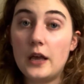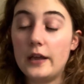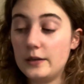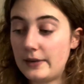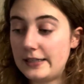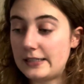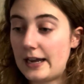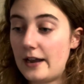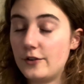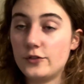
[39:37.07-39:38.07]
in my
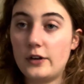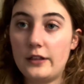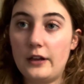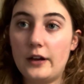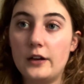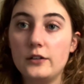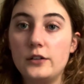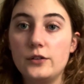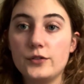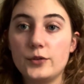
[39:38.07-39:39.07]
stash that I think I could
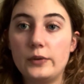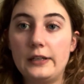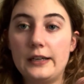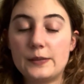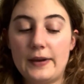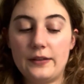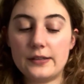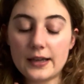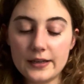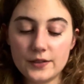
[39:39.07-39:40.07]
use to really expand the
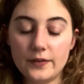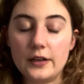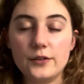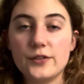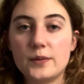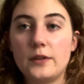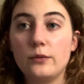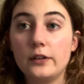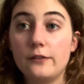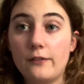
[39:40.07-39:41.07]
size of it and do something
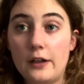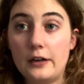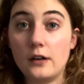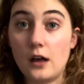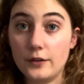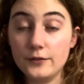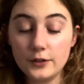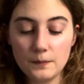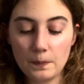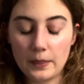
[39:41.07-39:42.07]
really fun and
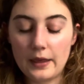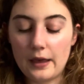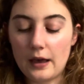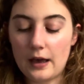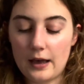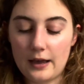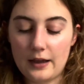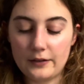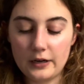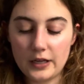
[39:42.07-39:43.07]
colorful.
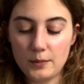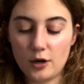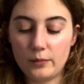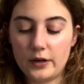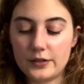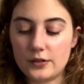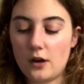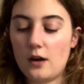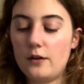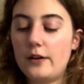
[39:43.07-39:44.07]
And then I came home and I
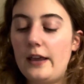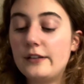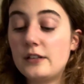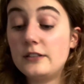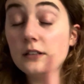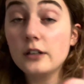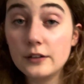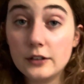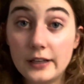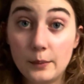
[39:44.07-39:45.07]
saw, okay, because I did look at
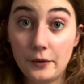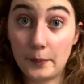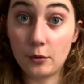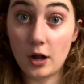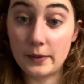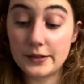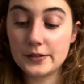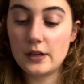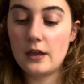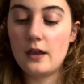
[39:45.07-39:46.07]
the label, I
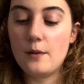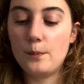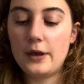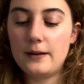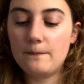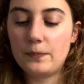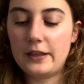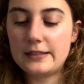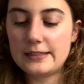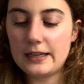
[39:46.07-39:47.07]
promise, but
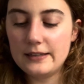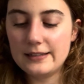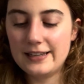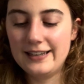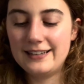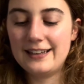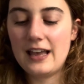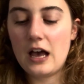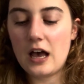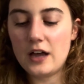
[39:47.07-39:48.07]
it says
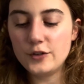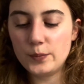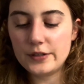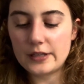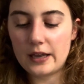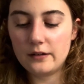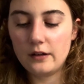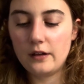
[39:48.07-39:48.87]
100%